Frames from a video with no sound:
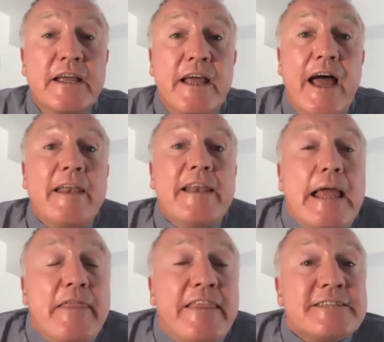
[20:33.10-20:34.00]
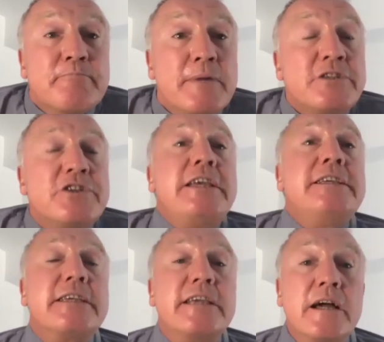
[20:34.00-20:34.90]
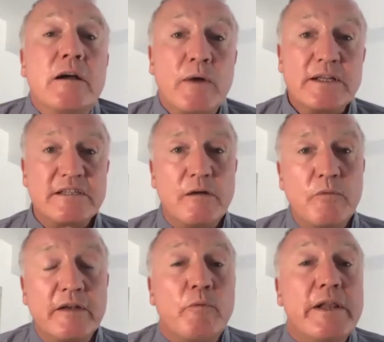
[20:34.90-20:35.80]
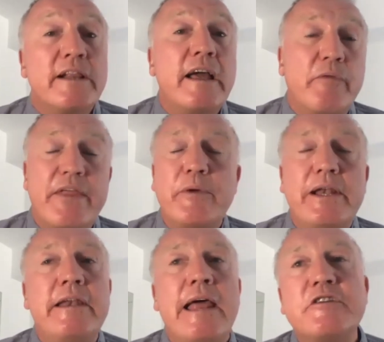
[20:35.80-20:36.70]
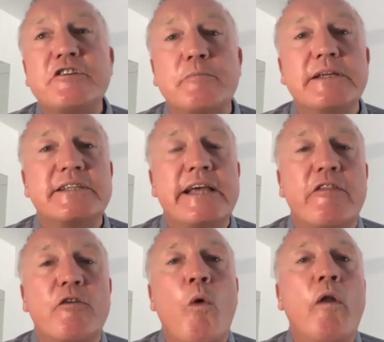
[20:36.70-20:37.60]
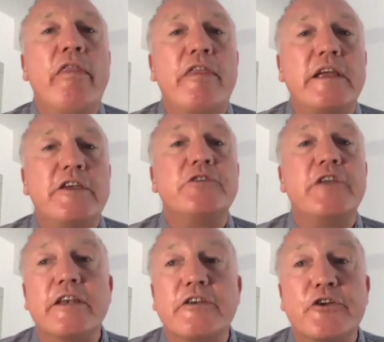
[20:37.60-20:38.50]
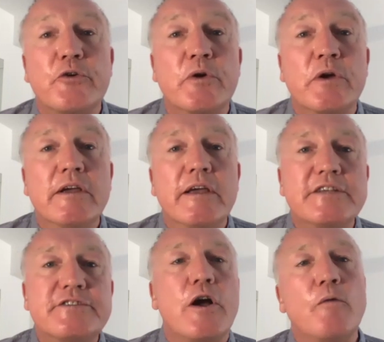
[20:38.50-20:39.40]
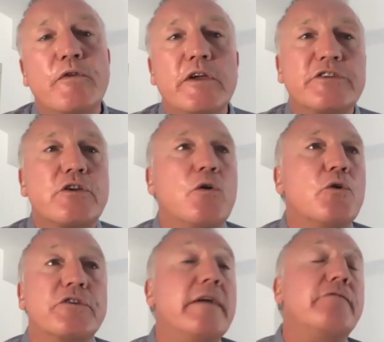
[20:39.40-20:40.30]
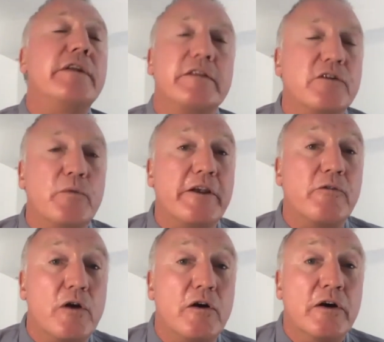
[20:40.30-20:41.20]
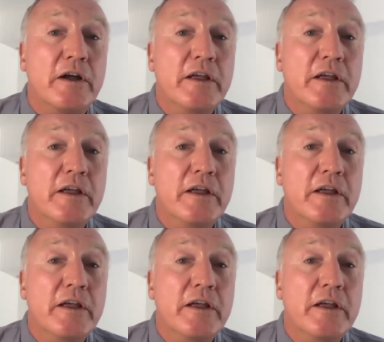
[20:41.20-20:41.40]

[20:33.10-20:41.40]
And it's much easier when someone they will inevitably say the one thing you didn't do is the obvious cause of everything that went wrong.